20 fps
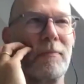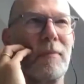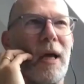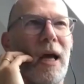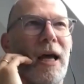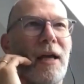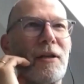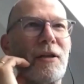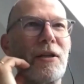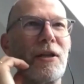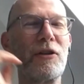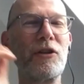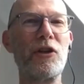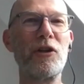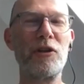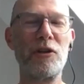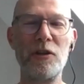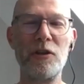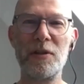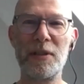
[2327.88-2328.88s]
and you
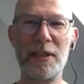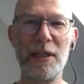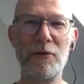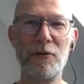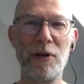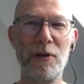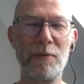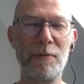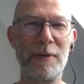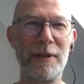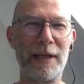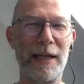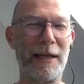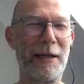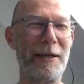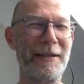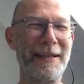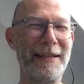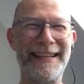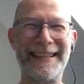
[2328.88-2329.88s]
can use zero.
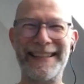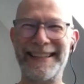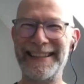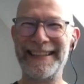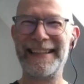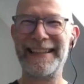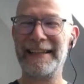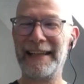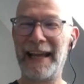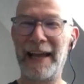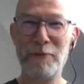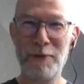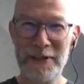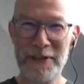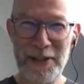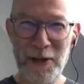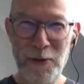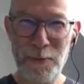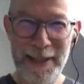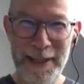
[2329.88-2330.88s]
Everyone's
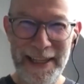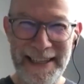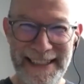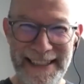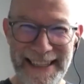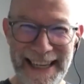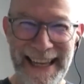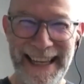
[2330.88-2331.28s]
still with us.